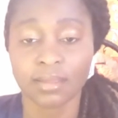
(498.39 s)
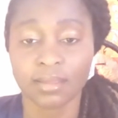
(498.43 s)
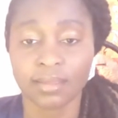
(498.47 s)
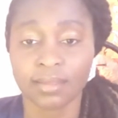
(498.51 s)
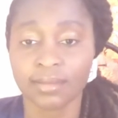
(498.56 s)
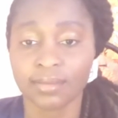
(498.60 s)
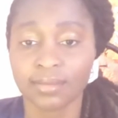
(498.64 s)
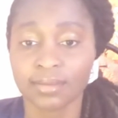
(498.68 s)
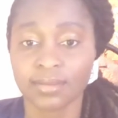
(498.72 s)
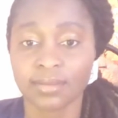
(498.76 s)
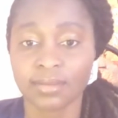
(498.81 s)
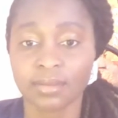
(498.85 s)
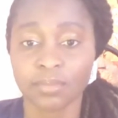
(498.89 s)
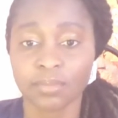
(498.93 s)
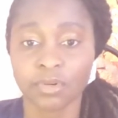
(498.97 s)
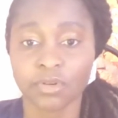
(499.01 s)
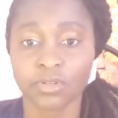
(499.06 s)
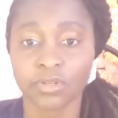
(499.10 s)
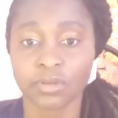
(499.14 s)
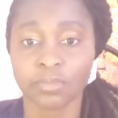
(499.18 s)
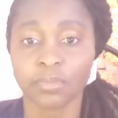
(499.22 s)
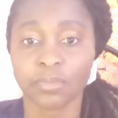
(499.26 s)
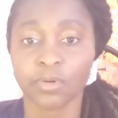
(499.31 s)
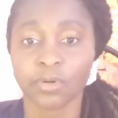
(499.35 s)
this is the
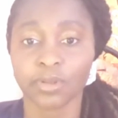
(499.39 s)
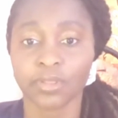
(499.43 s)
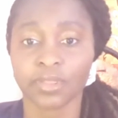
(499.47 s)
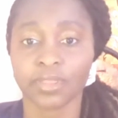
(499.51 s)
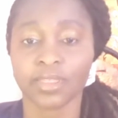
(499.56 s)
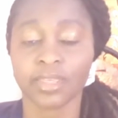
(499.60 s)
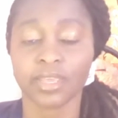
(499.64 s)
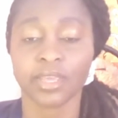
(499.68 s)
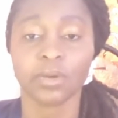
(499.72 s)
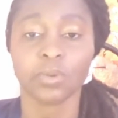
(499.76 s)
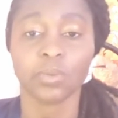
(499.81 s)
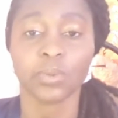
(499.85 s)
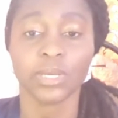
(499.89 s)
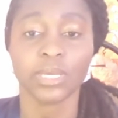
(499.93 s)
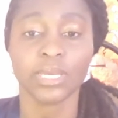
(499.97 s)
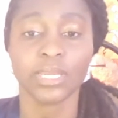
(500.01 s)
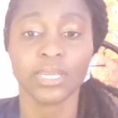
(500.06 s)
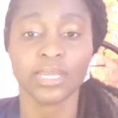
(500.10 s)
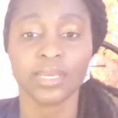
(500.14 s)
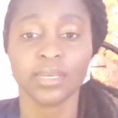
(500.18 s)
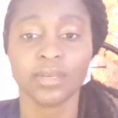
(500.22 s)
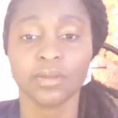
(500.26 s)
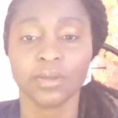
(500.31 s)
most important thing we need.